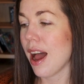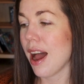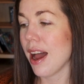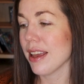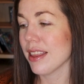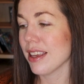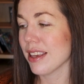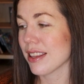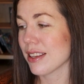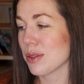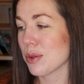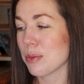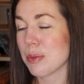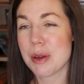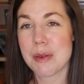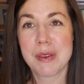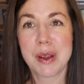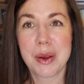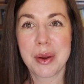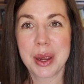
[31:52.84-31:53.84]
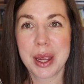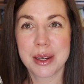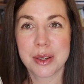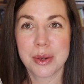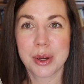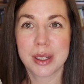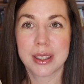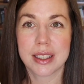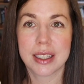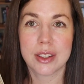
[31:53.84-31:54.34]
I think this would be very
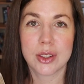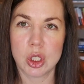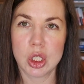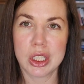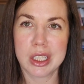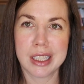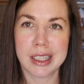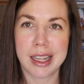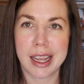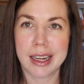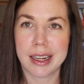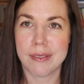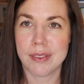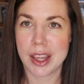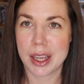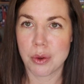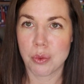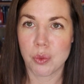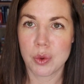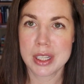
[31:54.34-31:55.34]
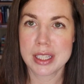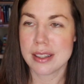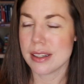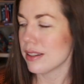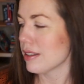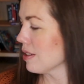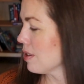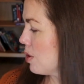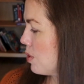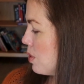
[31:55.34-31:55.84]
interesting just in light of like
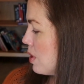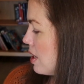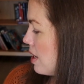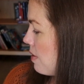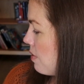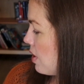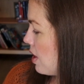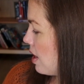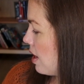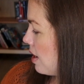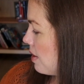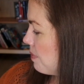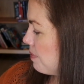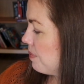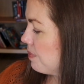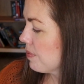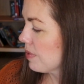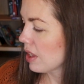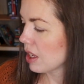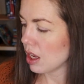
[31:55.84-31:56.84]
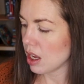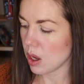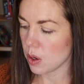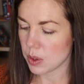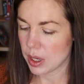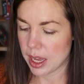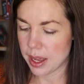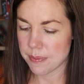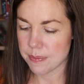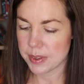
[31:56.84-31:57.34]
recent news and everything.
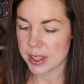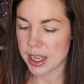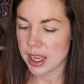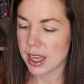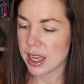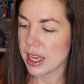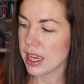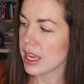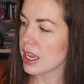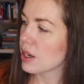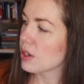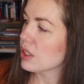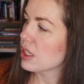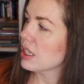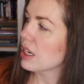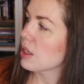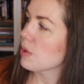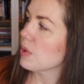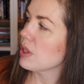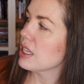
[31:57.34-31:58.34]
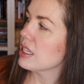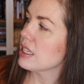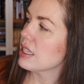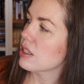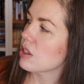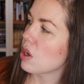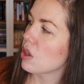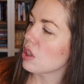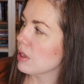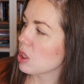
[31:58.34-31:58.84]
Okay. Here's another one. This
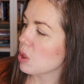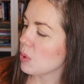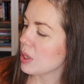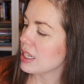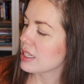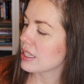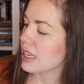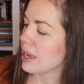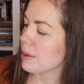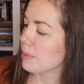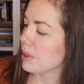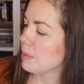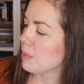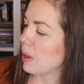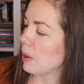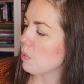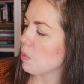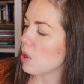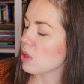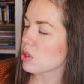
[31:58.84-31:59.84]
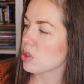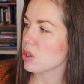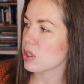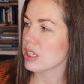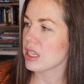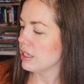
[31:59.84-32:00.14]
is called The Queen's Gambit by Walter